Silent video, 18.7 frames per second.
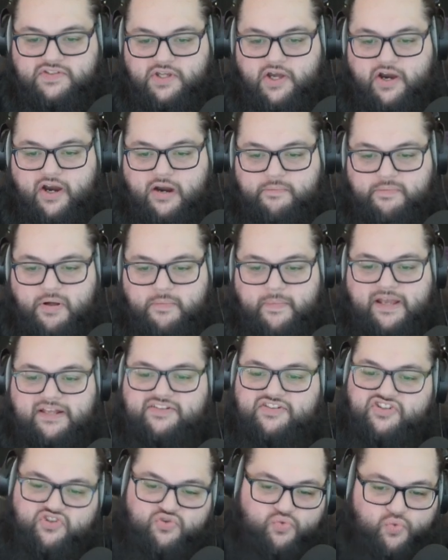star, but my
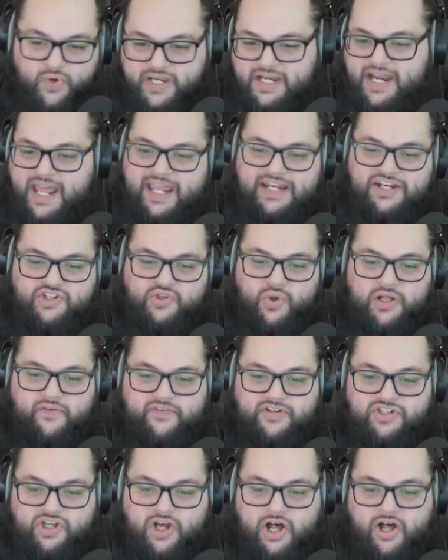sweet angel
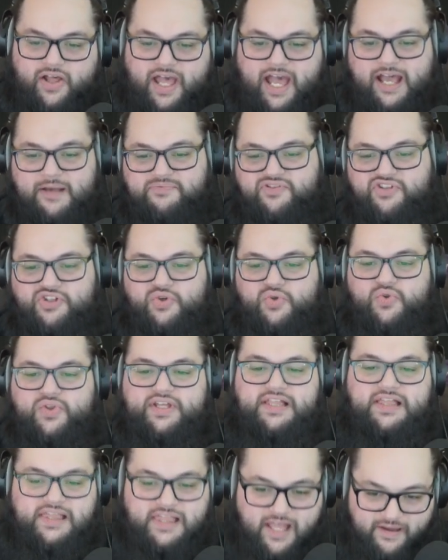of a dog
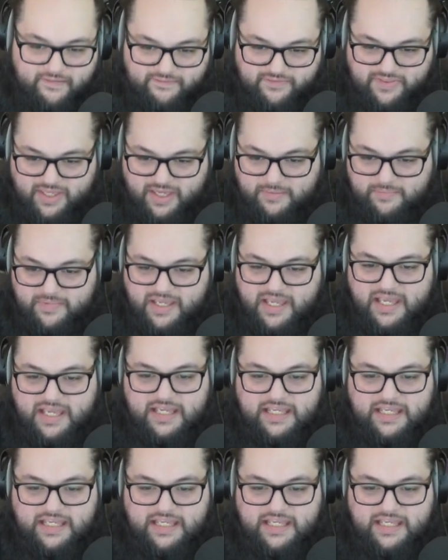absolutely loved them.